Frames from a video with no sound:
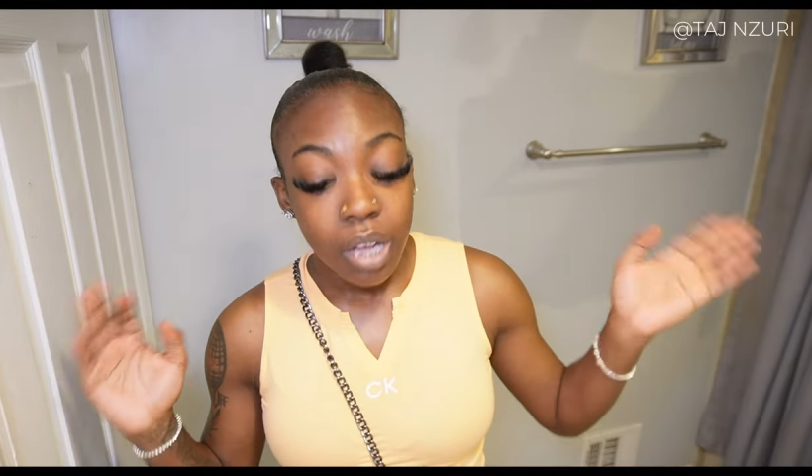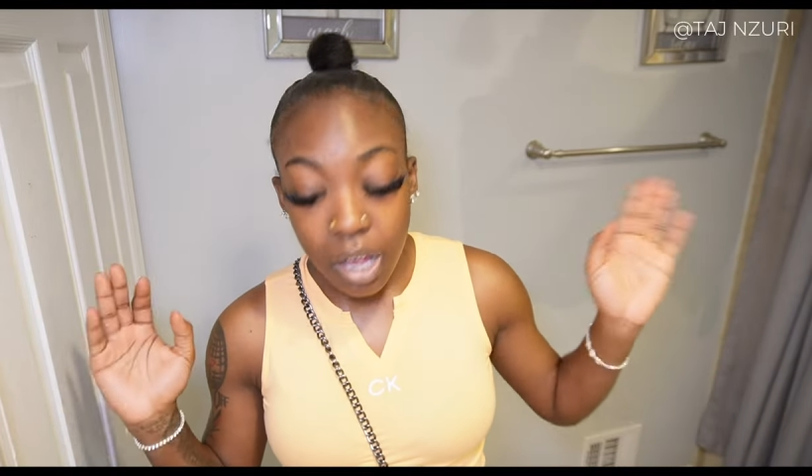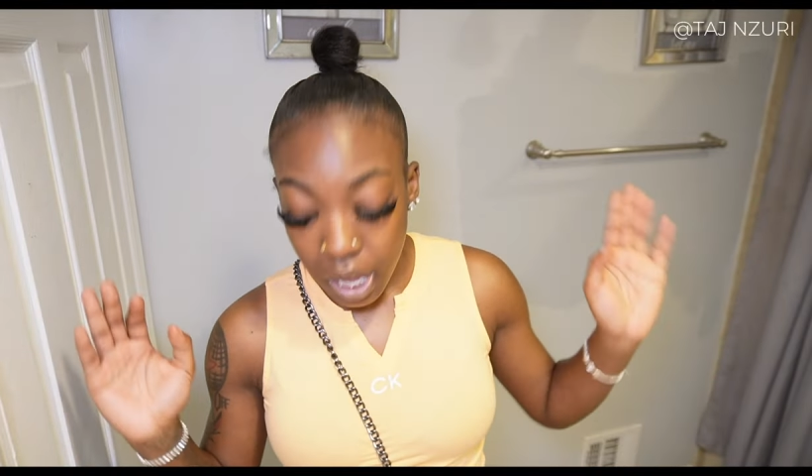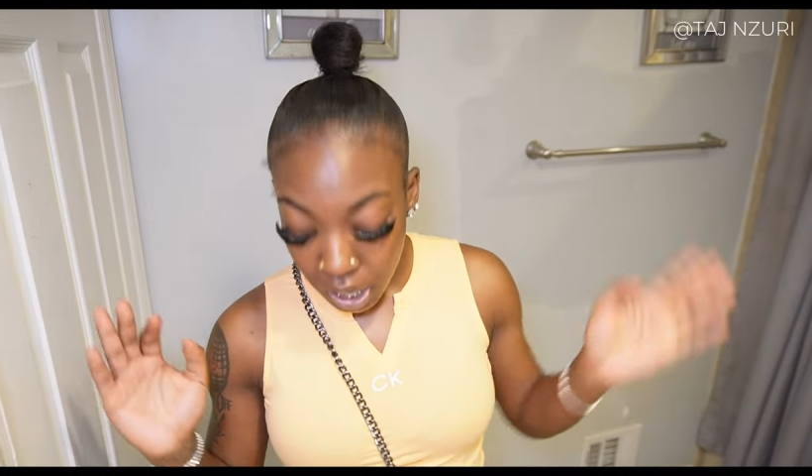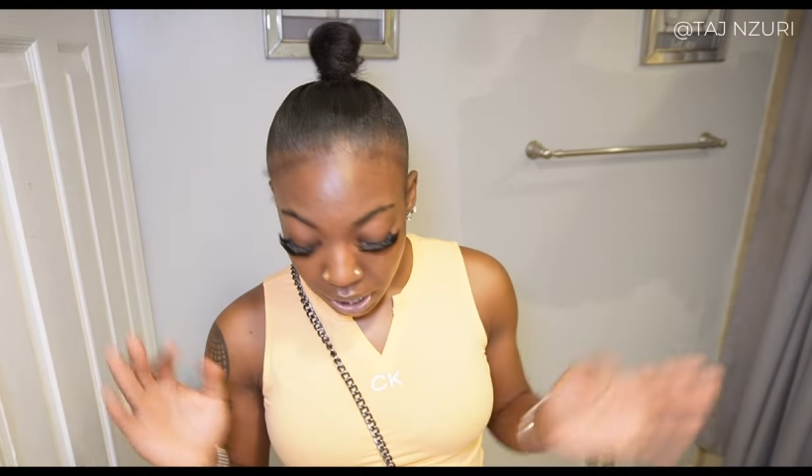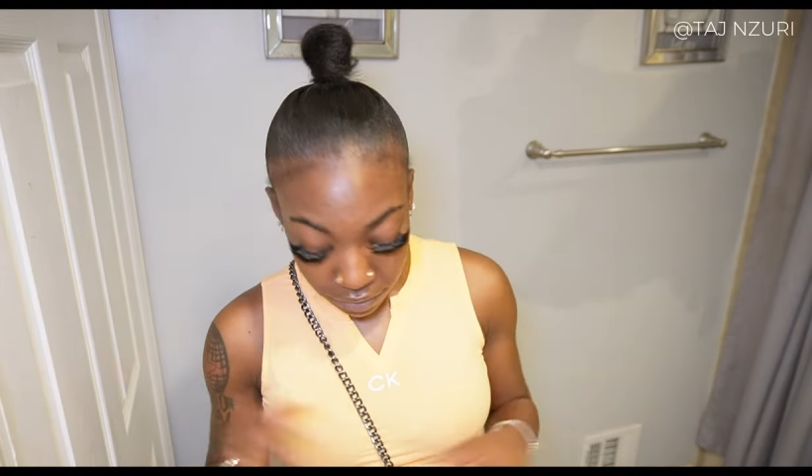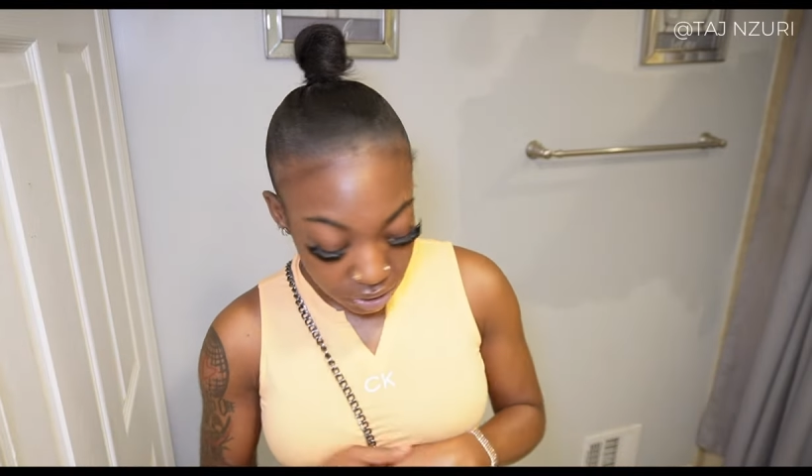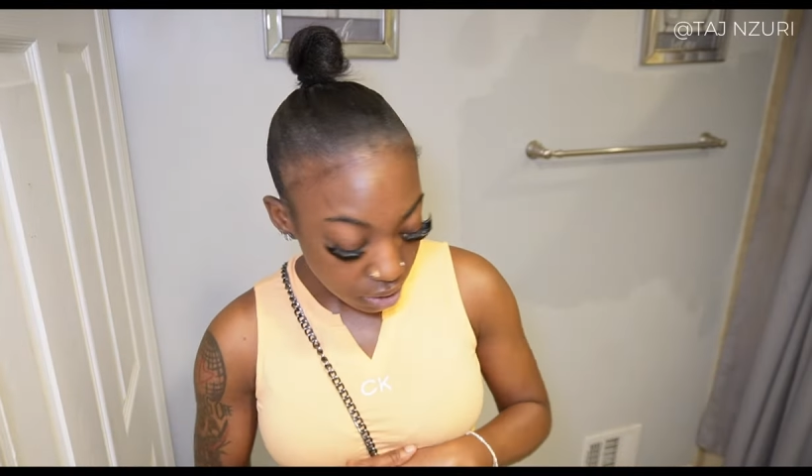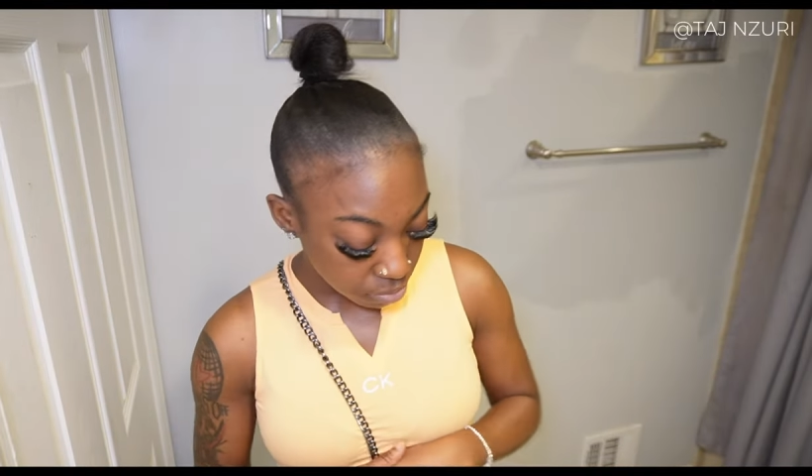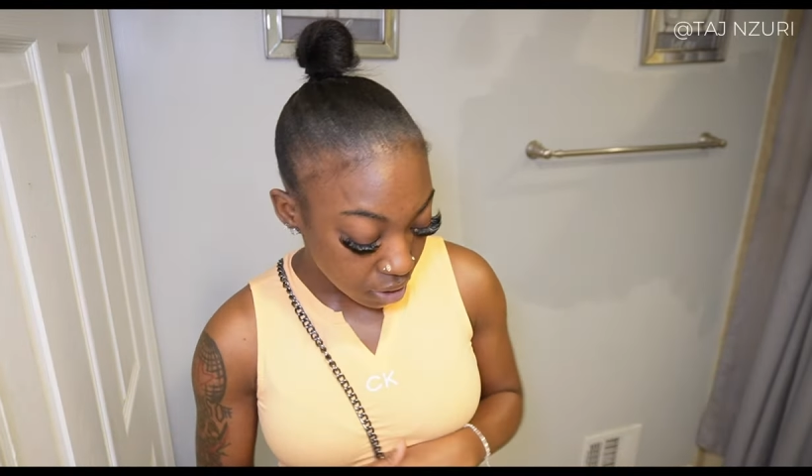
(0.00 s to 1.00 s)
every
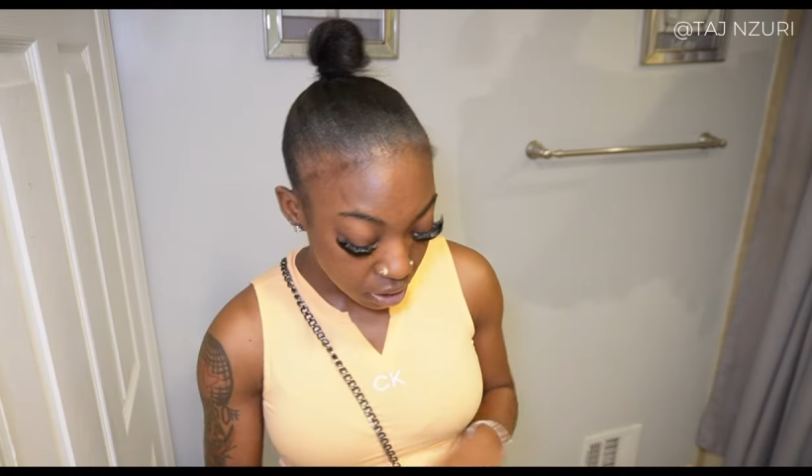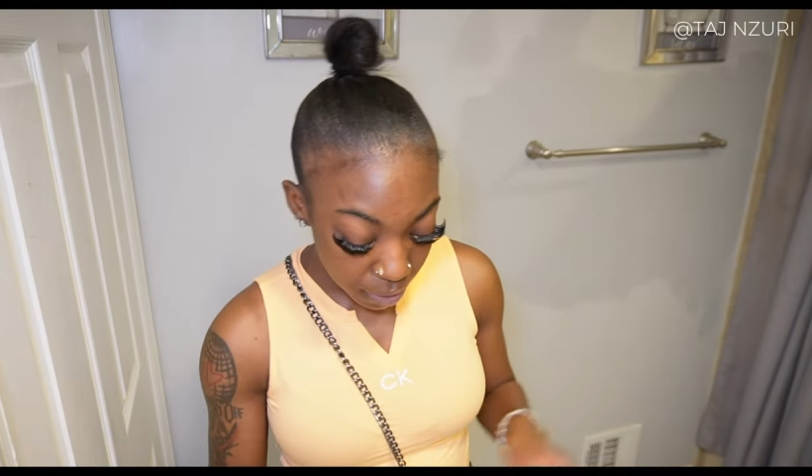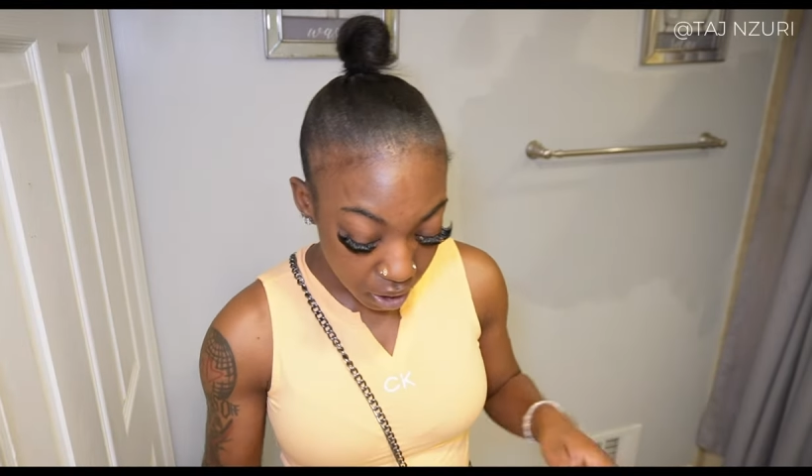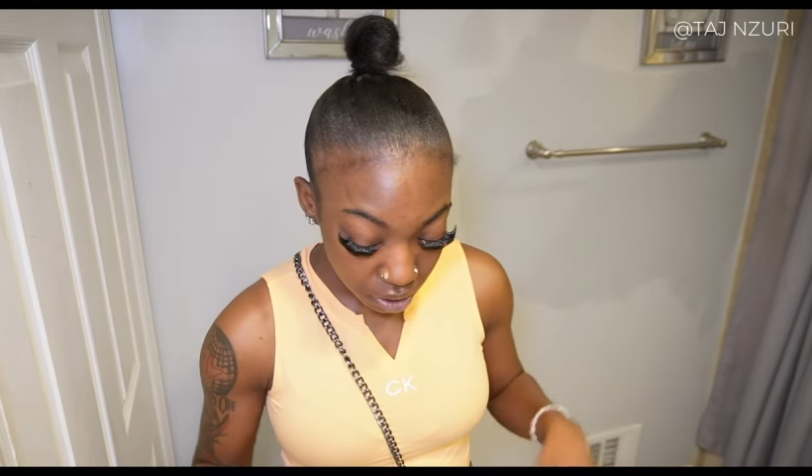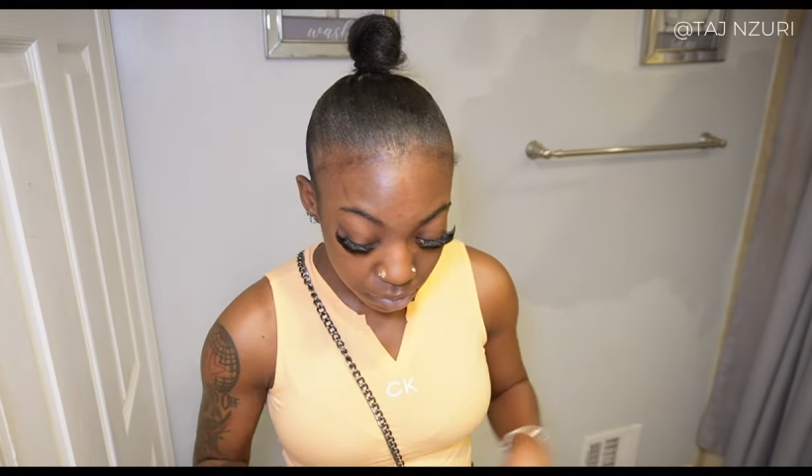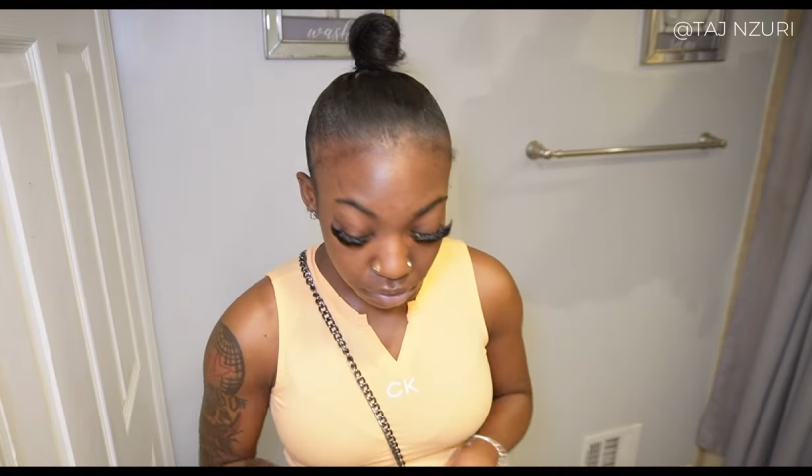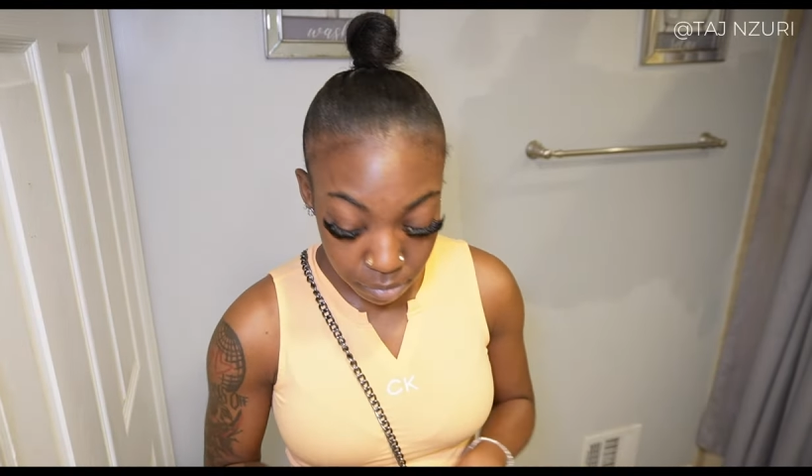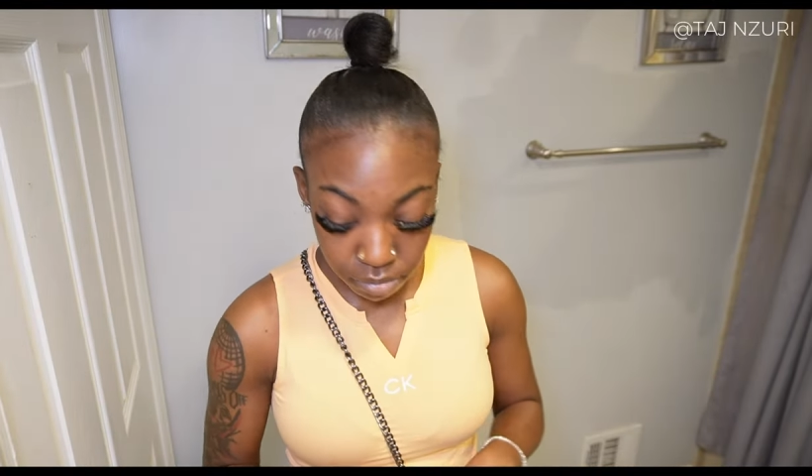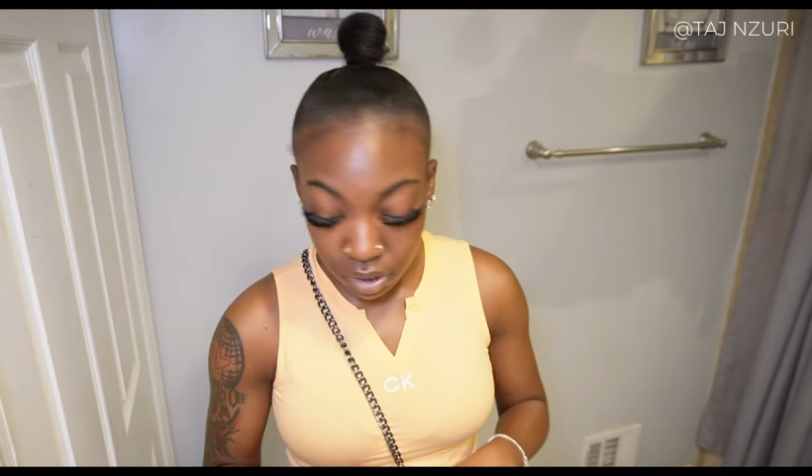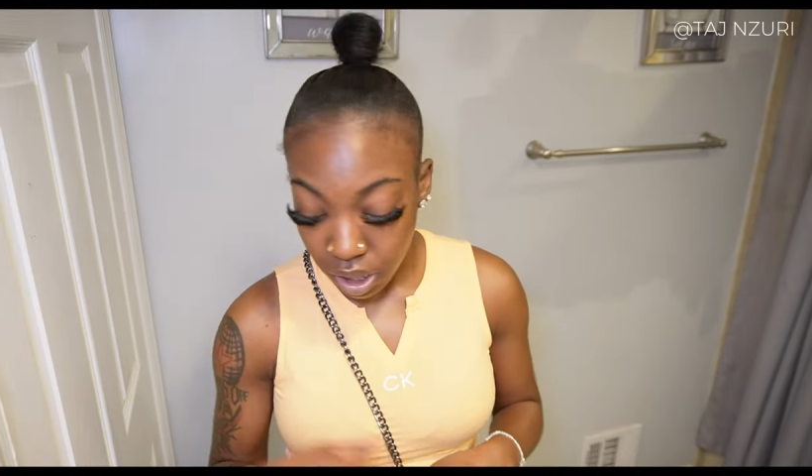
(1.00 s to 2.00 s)
time anybody come home,